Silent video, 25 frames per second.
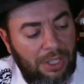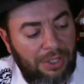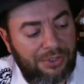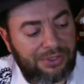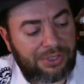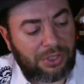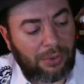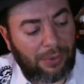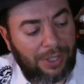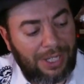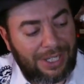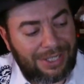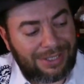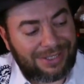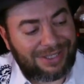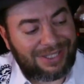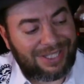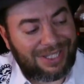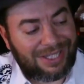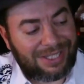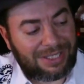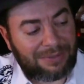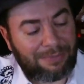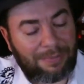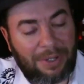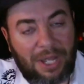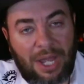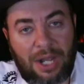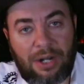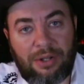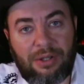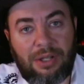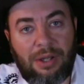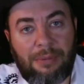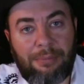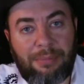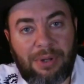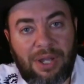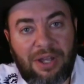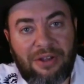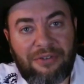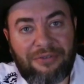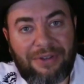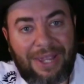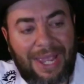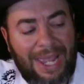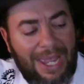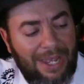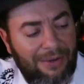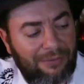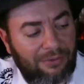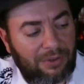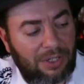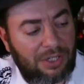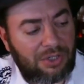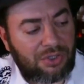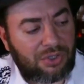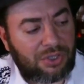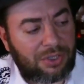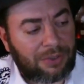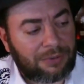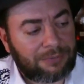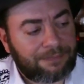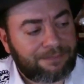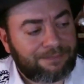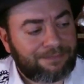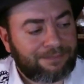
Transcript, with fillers: So is this bottle above average?